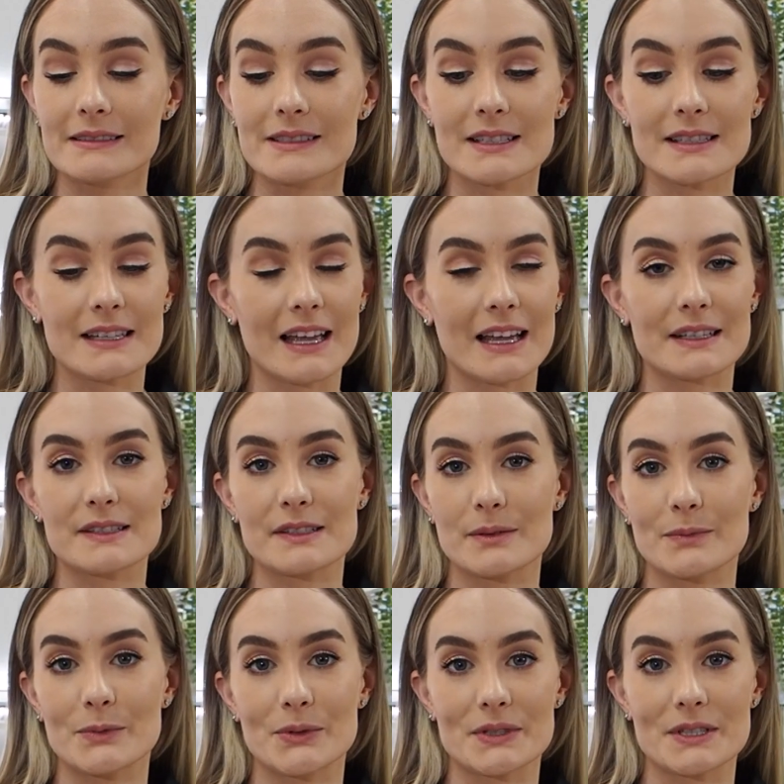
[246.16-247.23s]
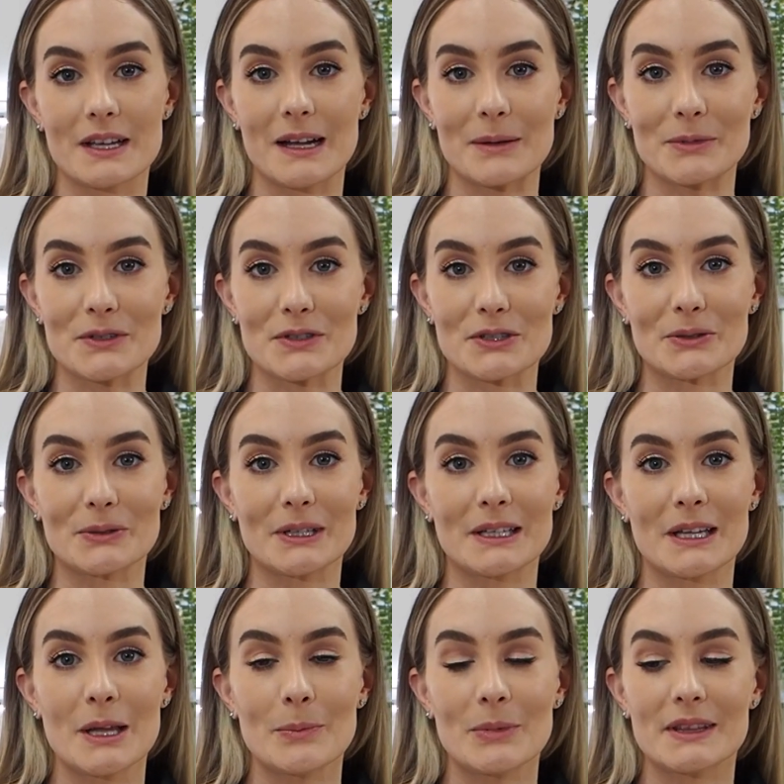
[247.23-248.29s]
just add some more time onto it,
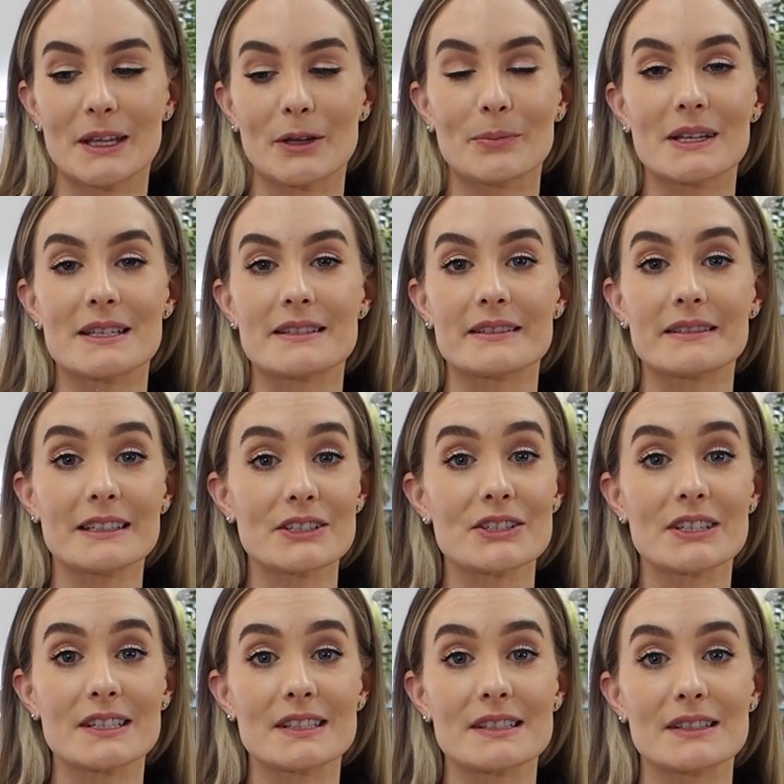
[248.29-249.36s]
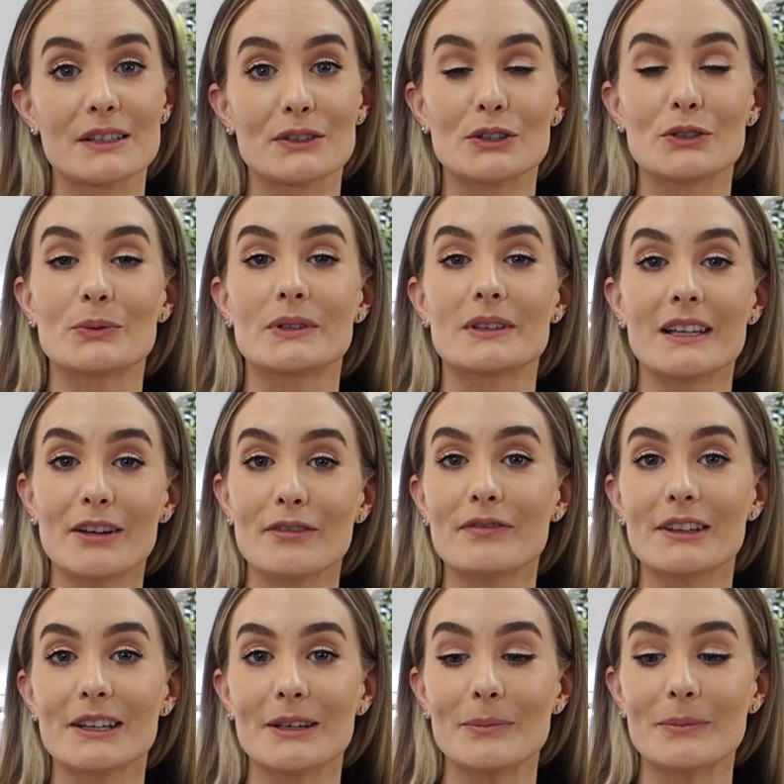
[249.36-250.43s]
but they'll be delicious, you will love
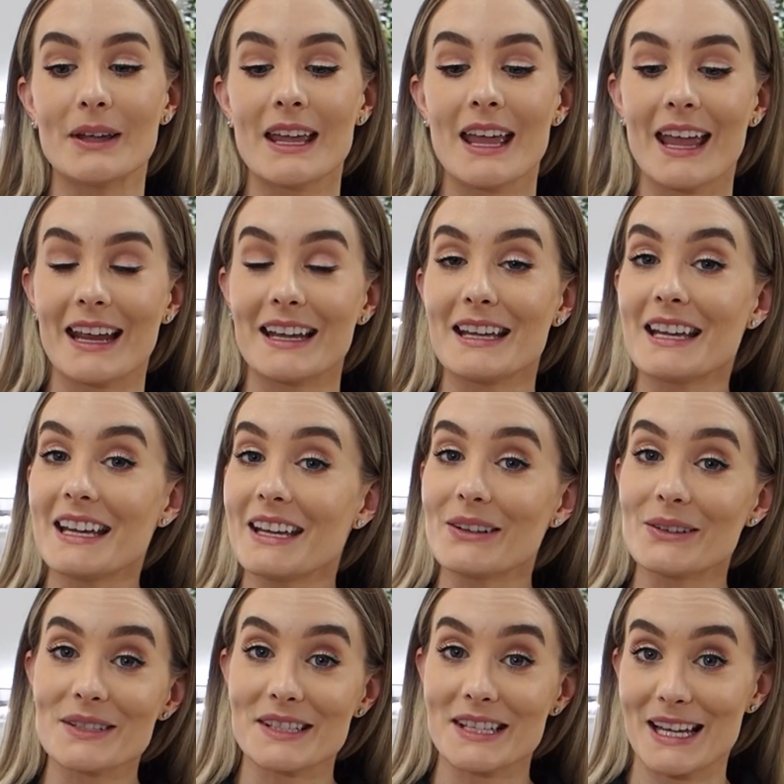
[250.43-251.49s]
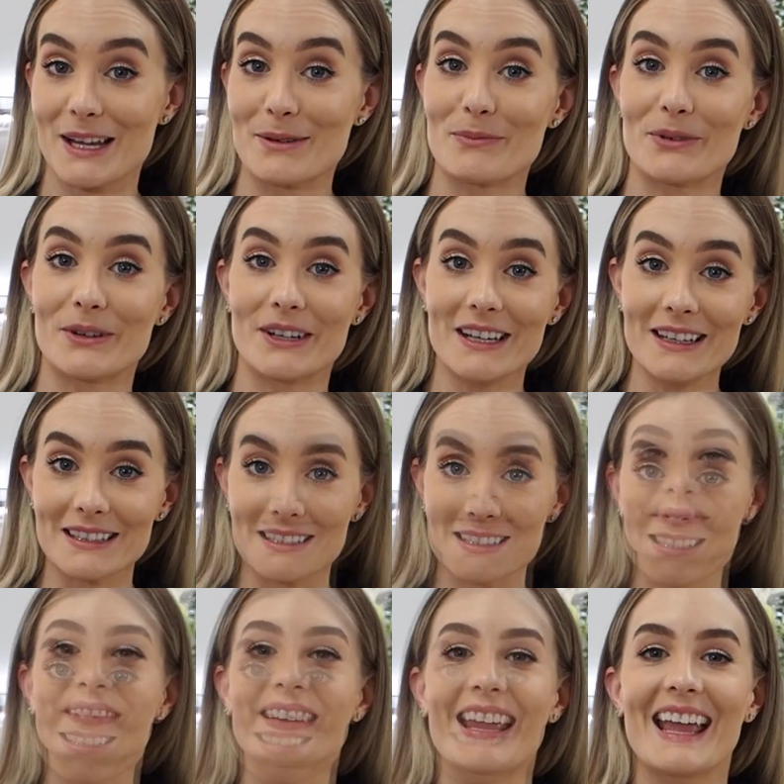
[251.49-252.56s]
them, and here is the end product.
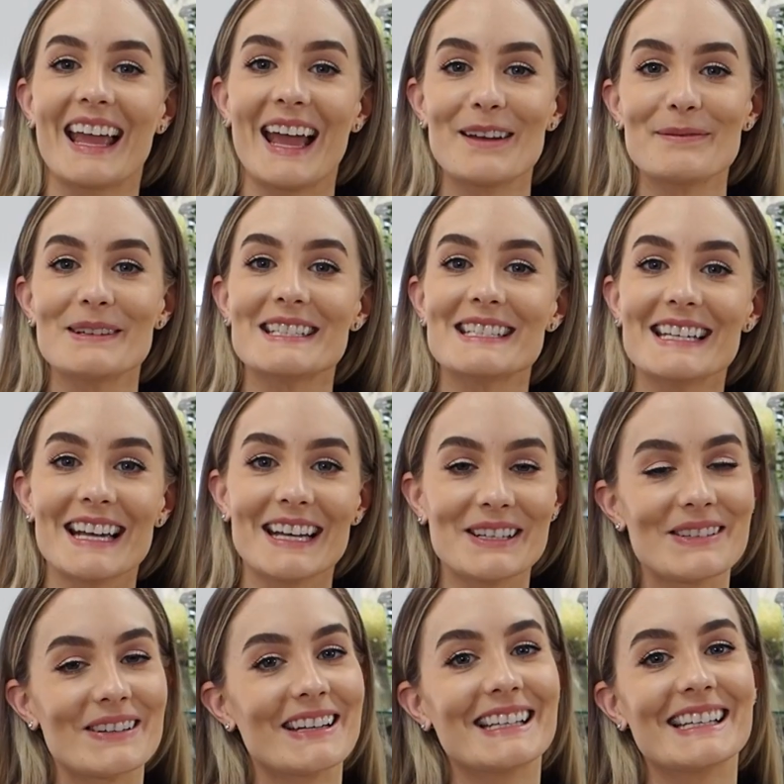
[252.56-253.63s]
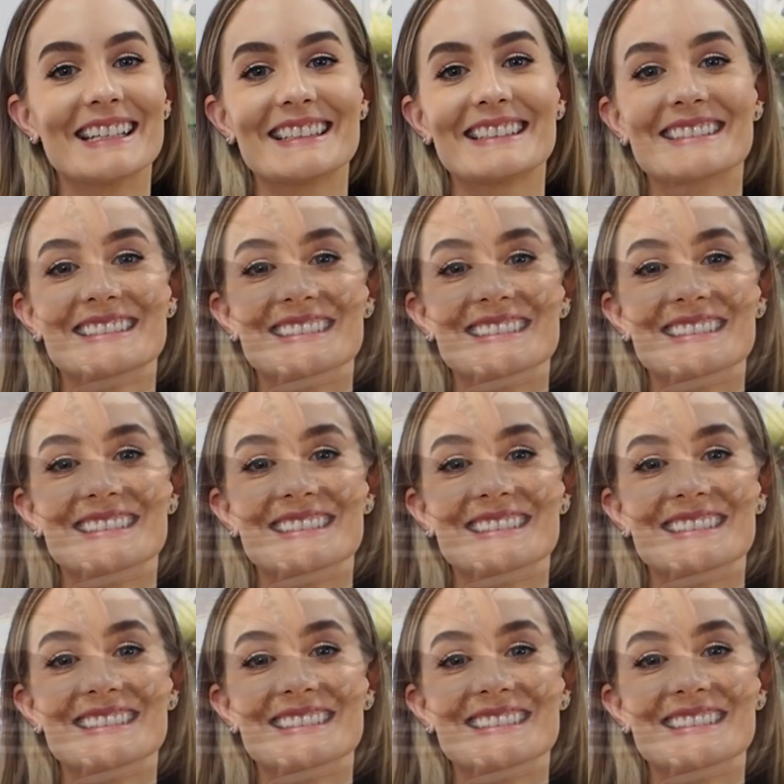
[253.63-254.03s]
Happy dehydrating!